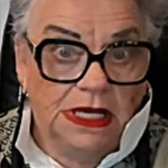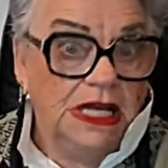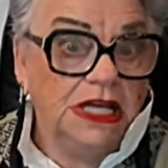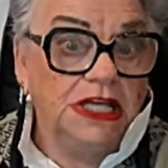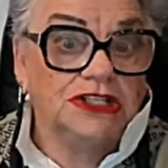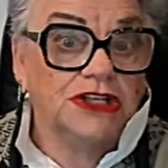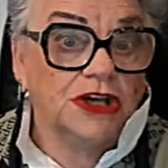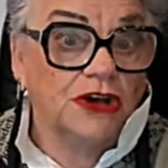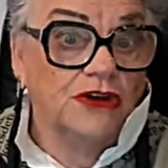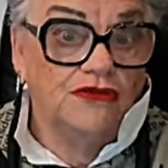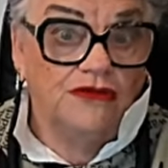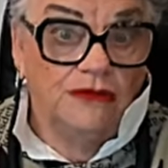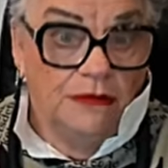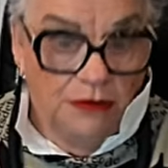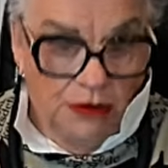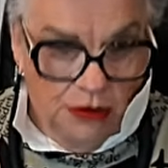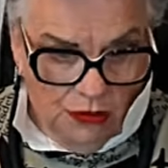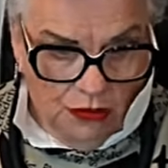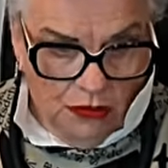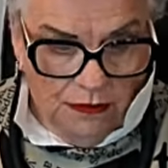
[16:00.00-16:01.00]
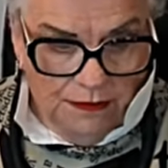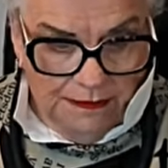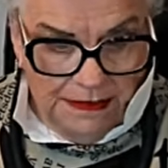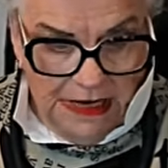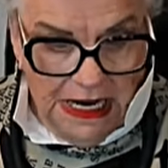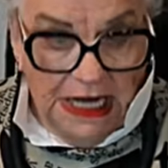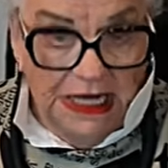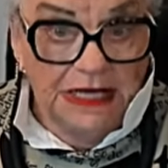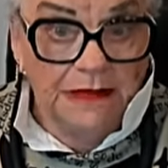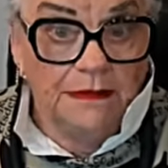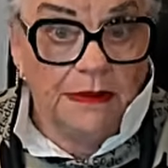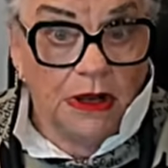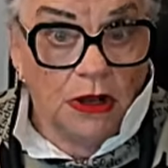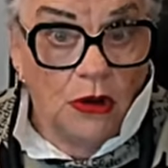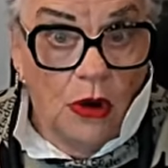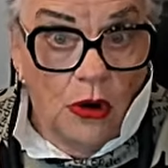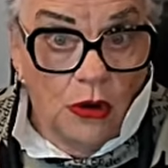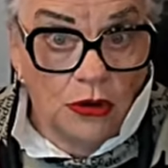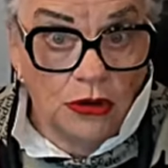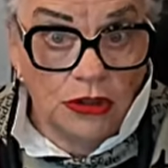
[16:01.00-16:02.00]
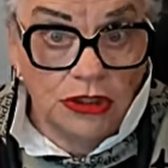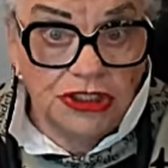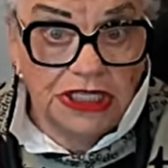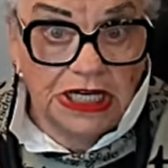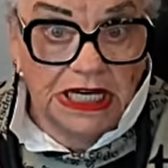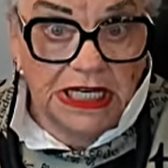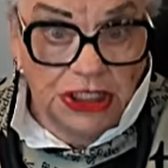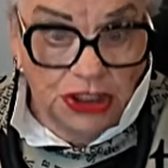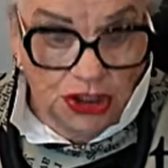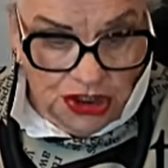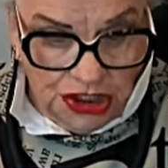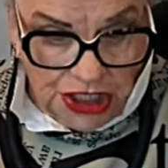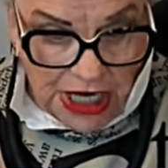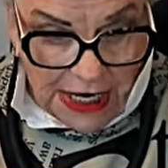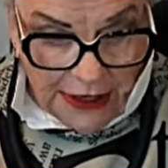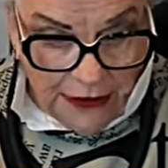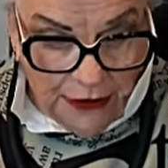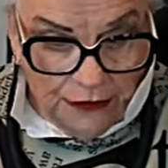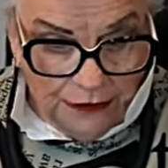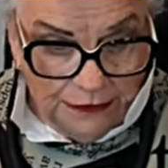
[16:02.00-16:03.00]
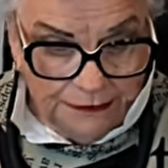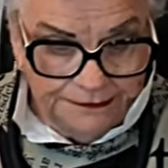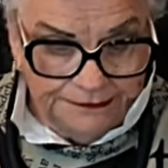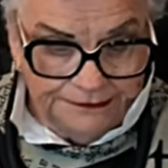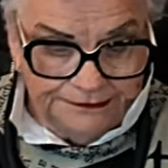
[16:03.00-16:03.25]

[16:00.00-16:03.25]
he's a criminal, and he belongs in jail.